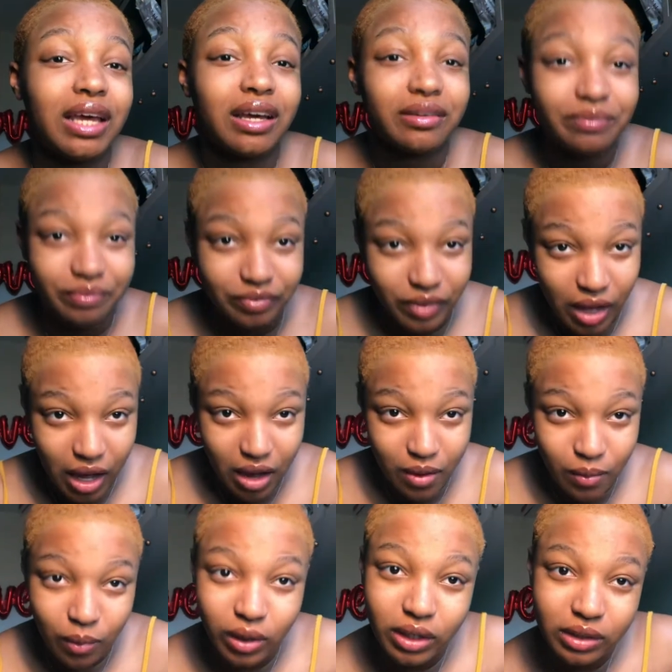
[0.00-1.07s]
yeah, I
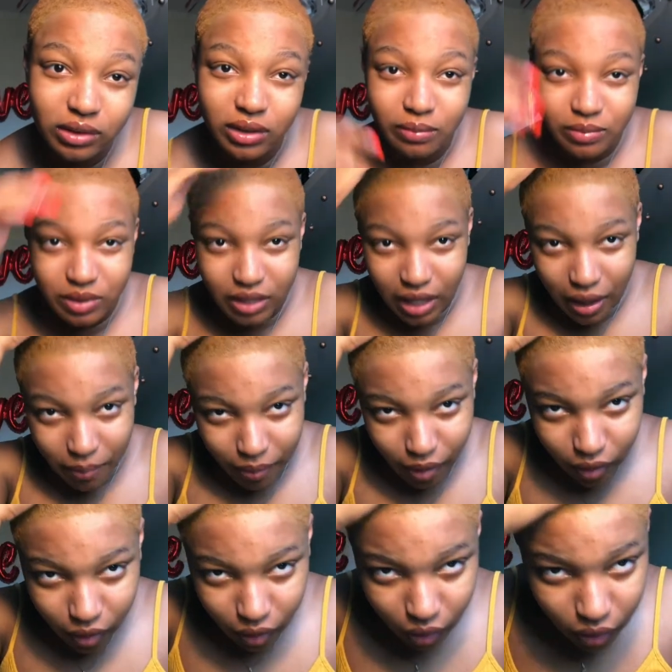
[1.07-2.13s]
want them to get
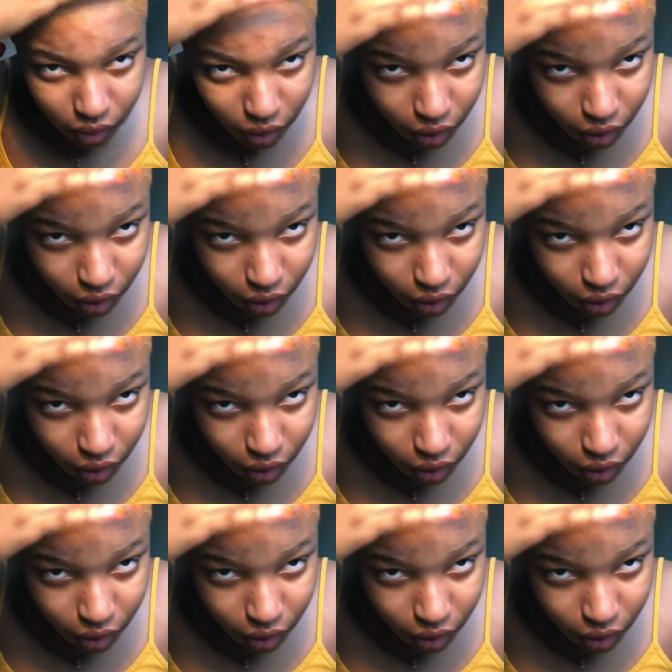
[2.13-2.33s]
better.